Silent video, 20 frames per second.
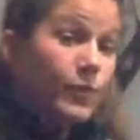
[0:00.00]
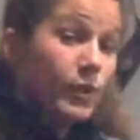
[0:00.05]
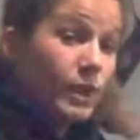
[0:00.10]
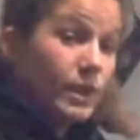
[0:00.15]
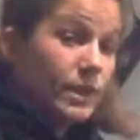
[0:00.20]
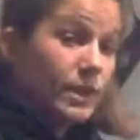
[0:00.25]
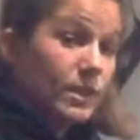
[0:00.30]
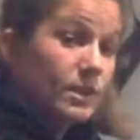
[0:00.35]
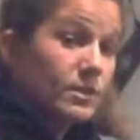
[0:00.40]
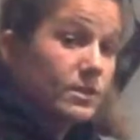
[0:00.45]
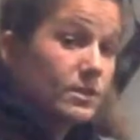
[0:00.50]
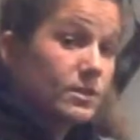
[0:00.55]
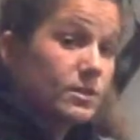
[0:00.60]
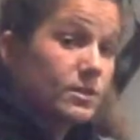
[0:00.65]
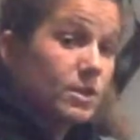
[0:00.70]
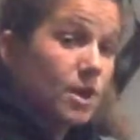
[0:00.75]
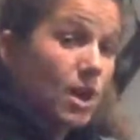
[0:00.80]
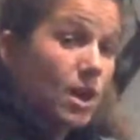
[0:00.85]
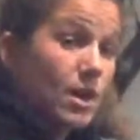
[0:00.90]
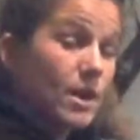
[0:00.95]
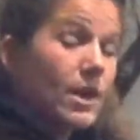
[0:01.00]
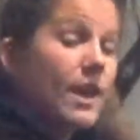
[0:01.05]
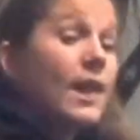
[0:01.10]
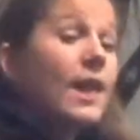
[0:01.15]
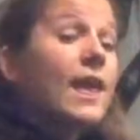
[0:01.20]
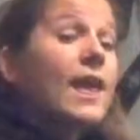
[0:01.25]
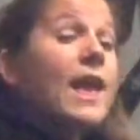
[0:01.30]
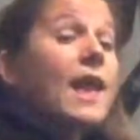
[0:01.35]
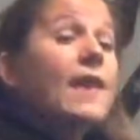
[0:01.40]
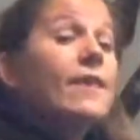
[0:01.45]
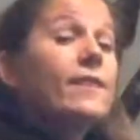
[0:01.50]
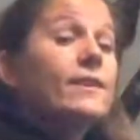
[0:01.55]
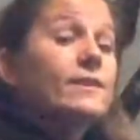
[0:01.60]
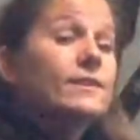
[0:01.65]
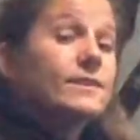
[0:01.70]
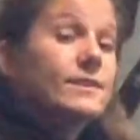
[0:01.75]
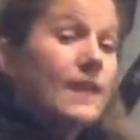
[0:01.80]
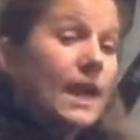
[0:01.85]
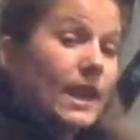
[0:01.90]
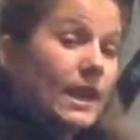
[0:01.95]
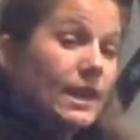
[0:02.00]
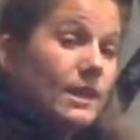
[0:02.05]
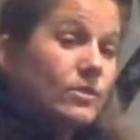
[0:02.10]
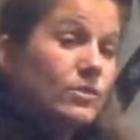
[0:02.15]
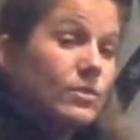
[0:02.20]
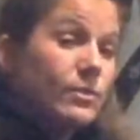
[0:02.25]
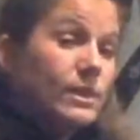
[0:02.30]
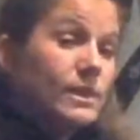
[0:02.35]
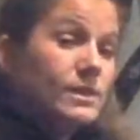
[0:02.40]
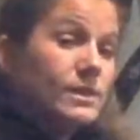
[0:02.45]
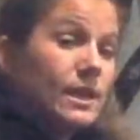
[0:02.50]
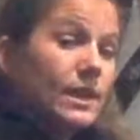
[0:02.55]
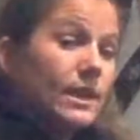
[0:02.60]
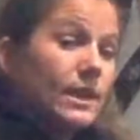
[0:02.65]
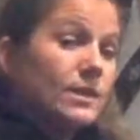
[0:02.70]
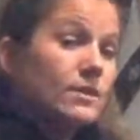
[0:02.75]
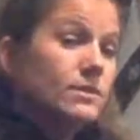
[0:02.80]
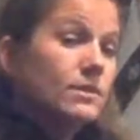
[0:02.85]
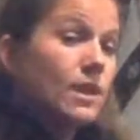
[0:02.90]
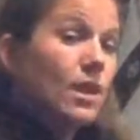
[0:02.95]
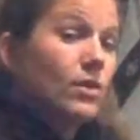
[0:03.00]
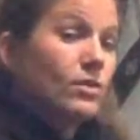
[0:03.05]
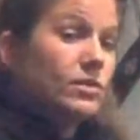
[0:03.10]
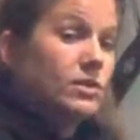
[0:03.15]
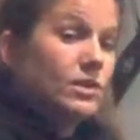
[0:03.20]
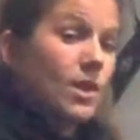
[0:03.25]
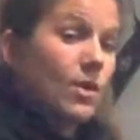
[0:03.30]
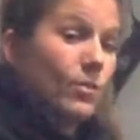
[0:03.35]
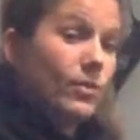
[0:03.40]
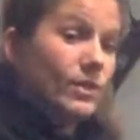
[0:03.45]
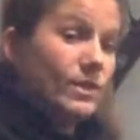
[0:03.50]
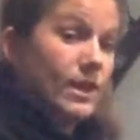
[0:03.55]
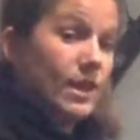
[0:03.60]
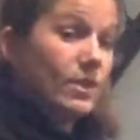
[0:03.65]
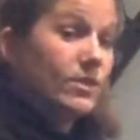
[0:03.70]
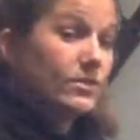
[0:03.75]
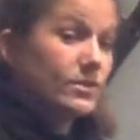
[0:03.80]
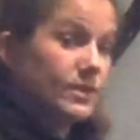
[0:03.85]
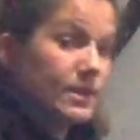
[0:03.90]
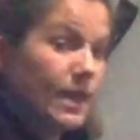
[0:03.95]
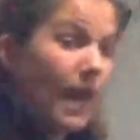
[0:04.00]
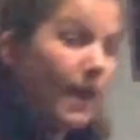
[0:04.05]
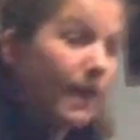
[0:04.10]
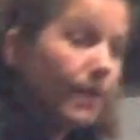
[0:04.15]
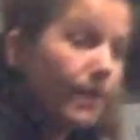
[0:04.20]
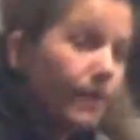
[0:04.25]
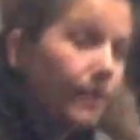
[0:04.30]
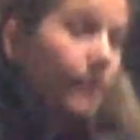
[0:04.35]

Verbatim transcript: foot to start. The second 20 seconds, I'll start with the other side.